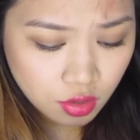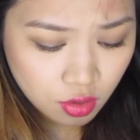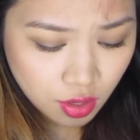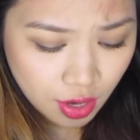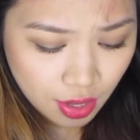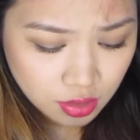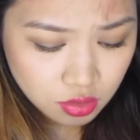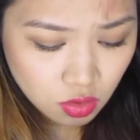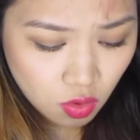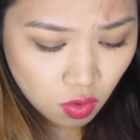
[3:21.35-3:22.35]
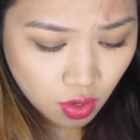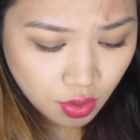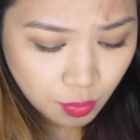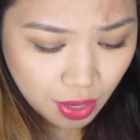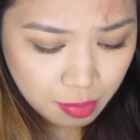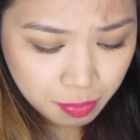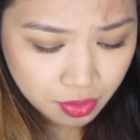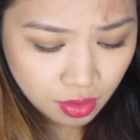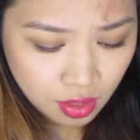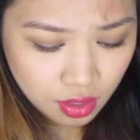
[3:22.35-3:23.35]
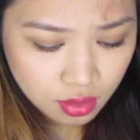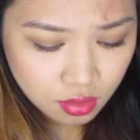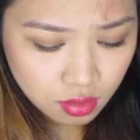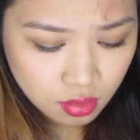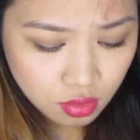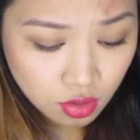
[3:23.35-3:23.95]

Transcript: correct or wipe clean